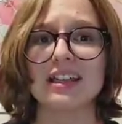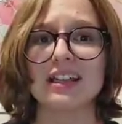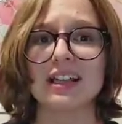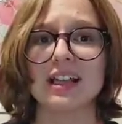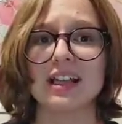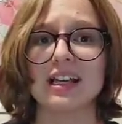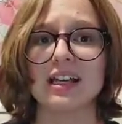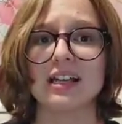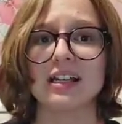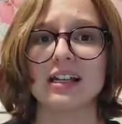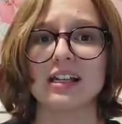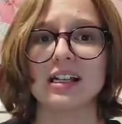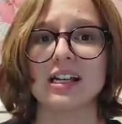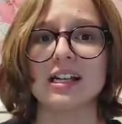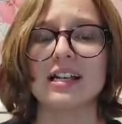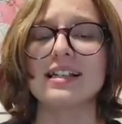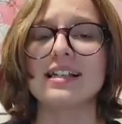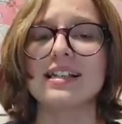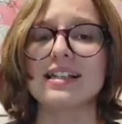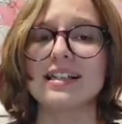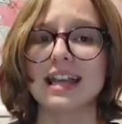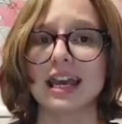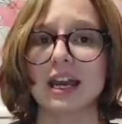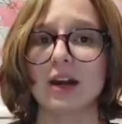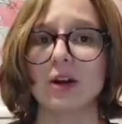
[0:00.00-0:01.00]
like
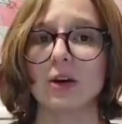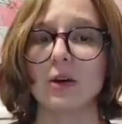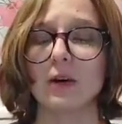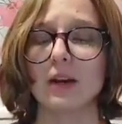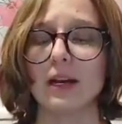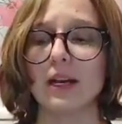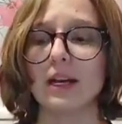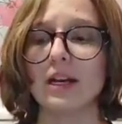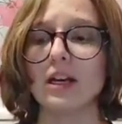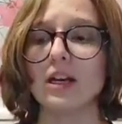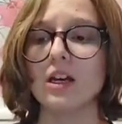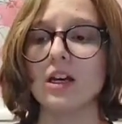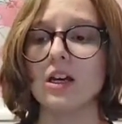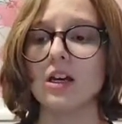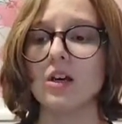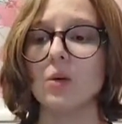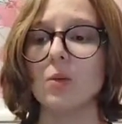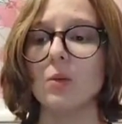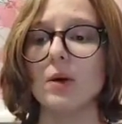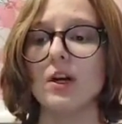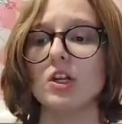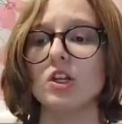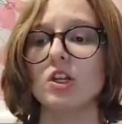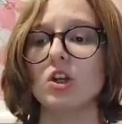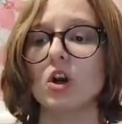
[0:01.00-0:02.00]
scary,
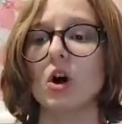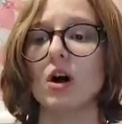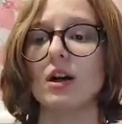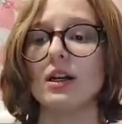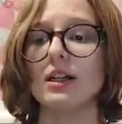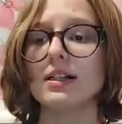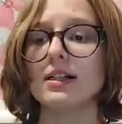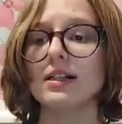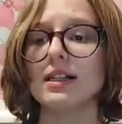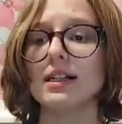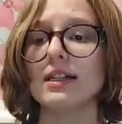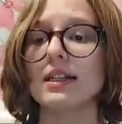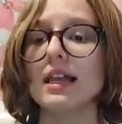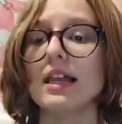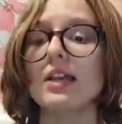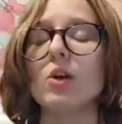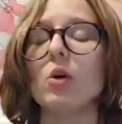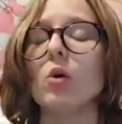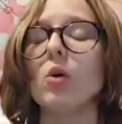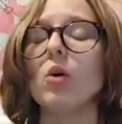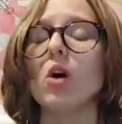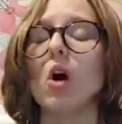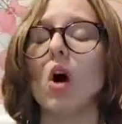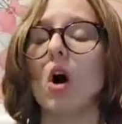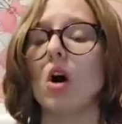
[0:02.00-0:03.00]
which honestly
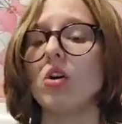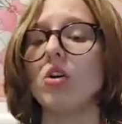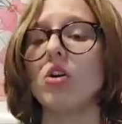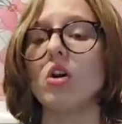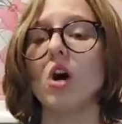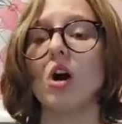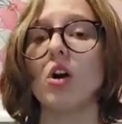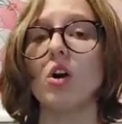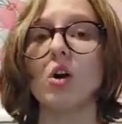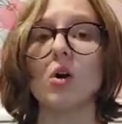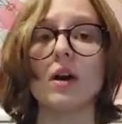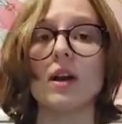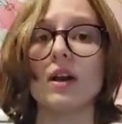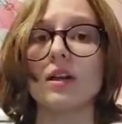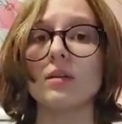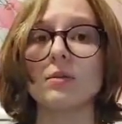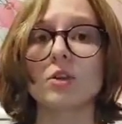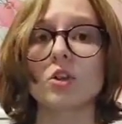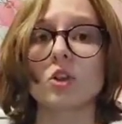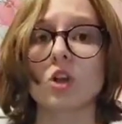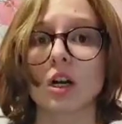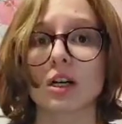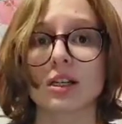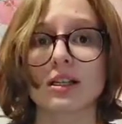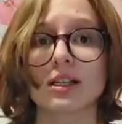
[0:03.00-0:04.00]
not all
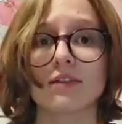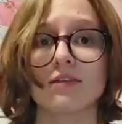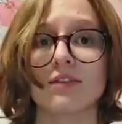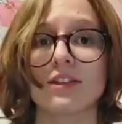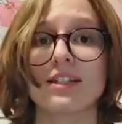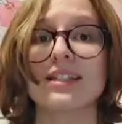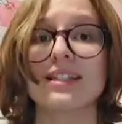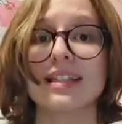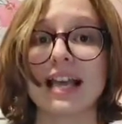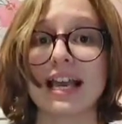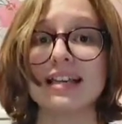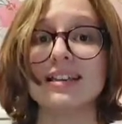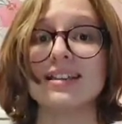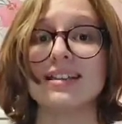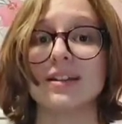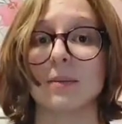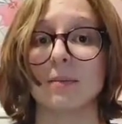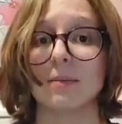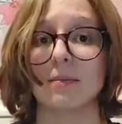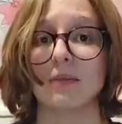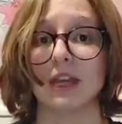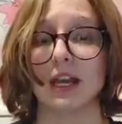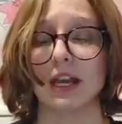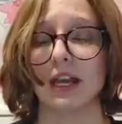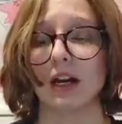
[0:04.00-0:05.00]
animatronics have to say
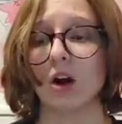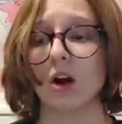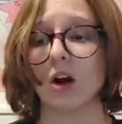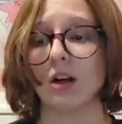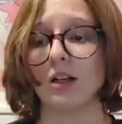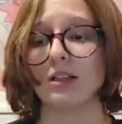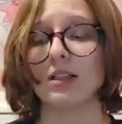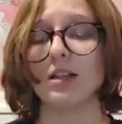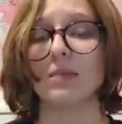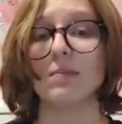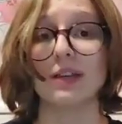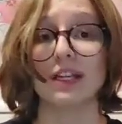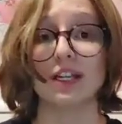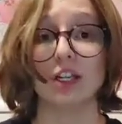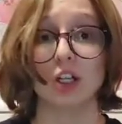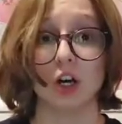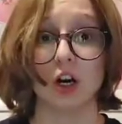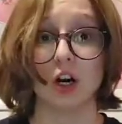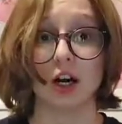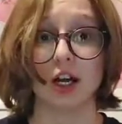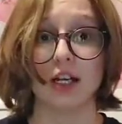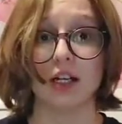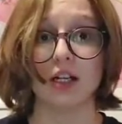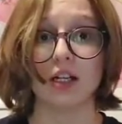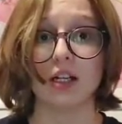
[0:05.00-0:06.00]
something to be
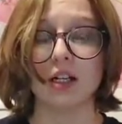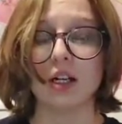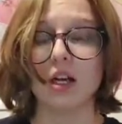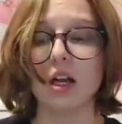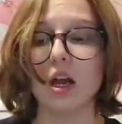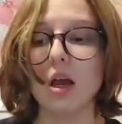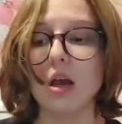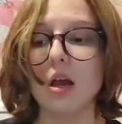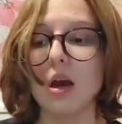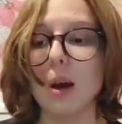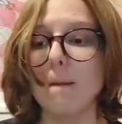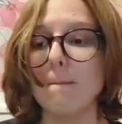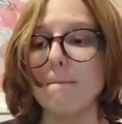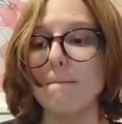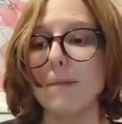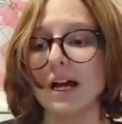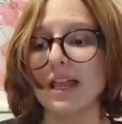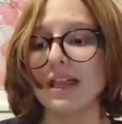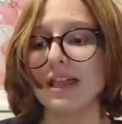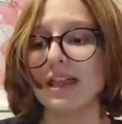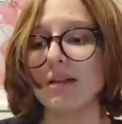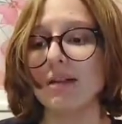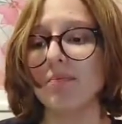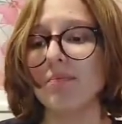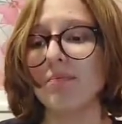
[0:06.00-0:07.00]
good.
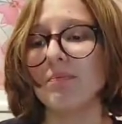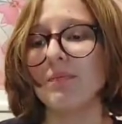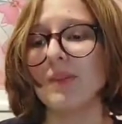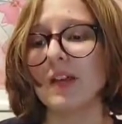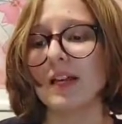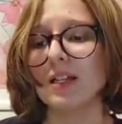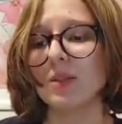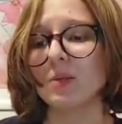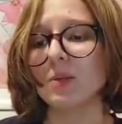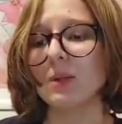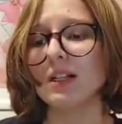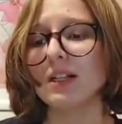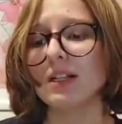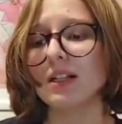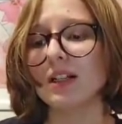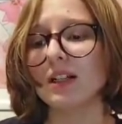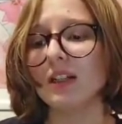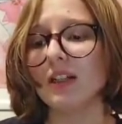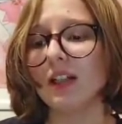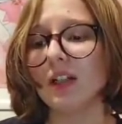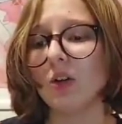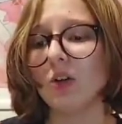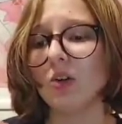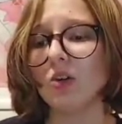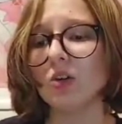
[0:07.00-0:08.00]
But this
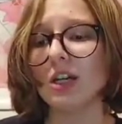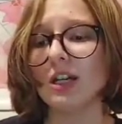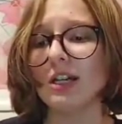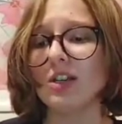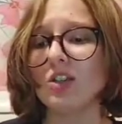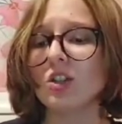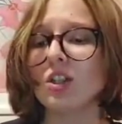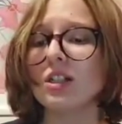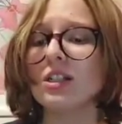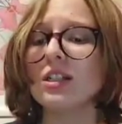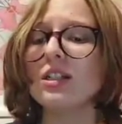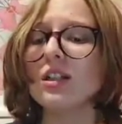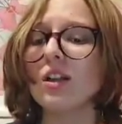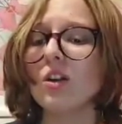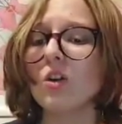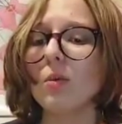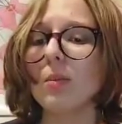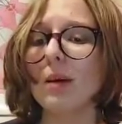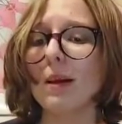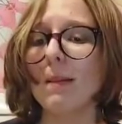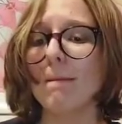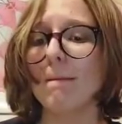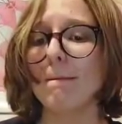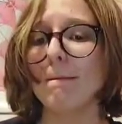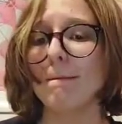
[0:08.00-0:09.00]
one's it's just a little
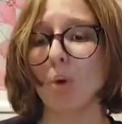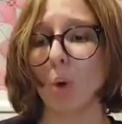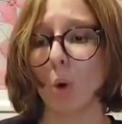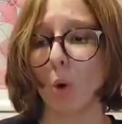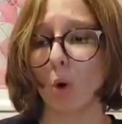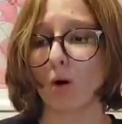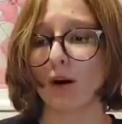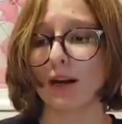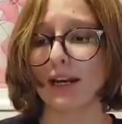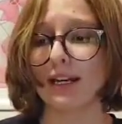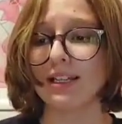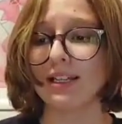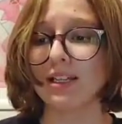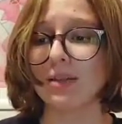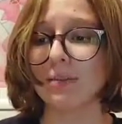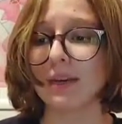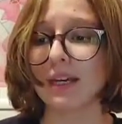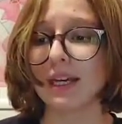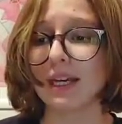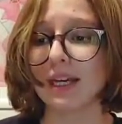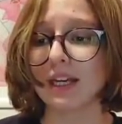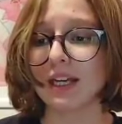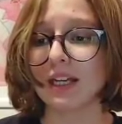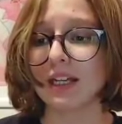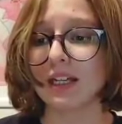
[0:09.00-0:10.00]
bit boring to
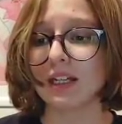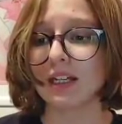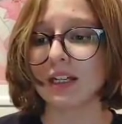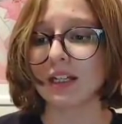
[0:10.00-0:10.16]
me.